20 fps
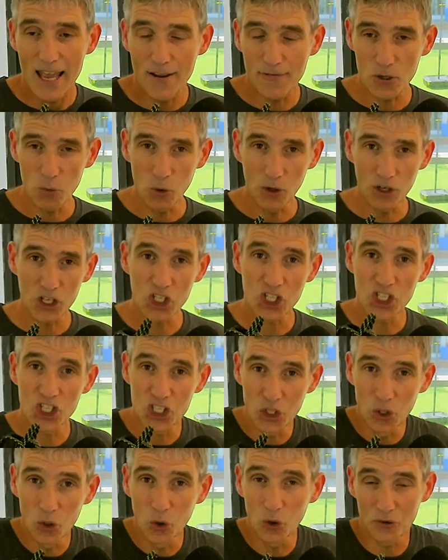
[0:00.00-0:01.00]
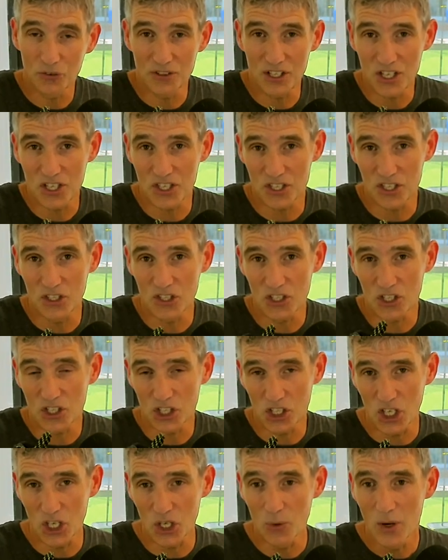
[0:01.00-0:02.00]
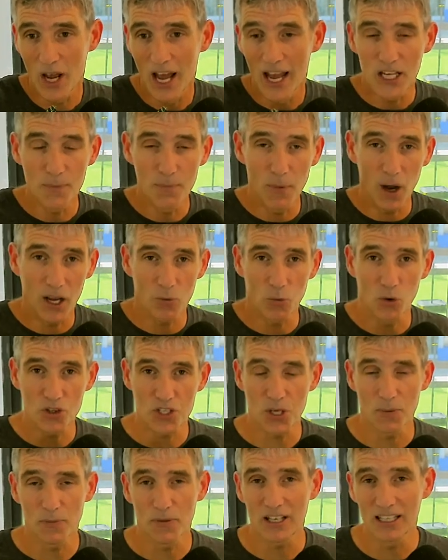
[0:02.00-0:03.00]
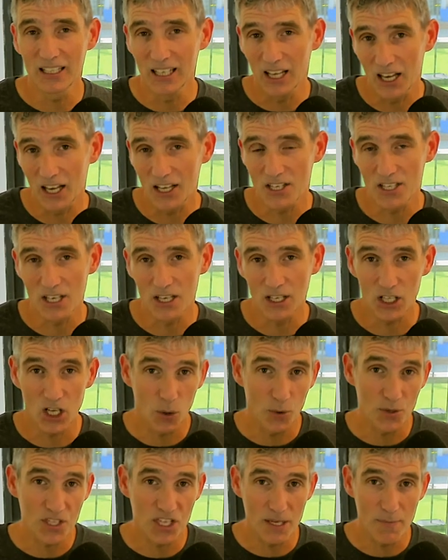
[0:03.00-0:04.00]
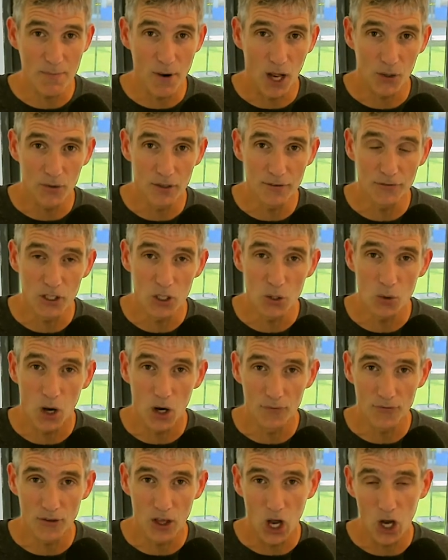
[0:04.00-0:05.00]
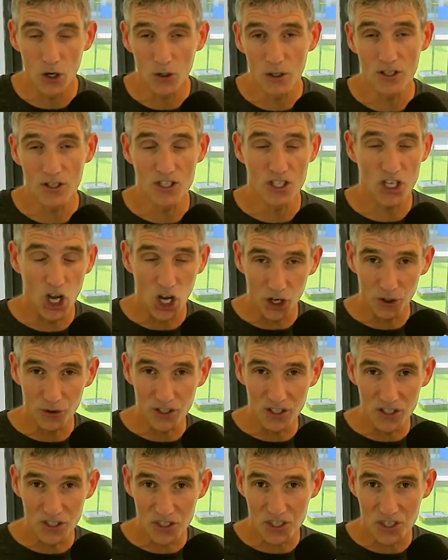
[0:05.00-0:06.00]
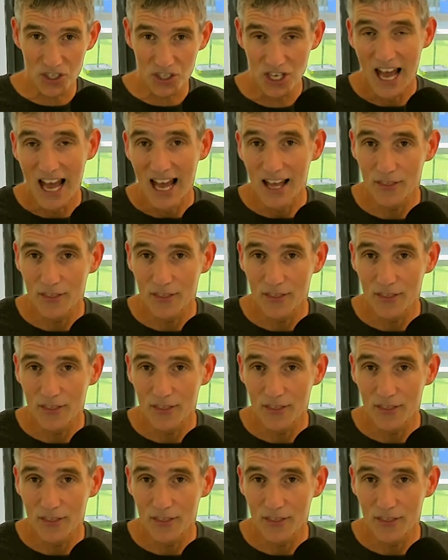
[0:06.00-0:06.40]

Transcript: If you want a short distance shoe, you might want something lighter, go and see my review of the Hoka Torrents.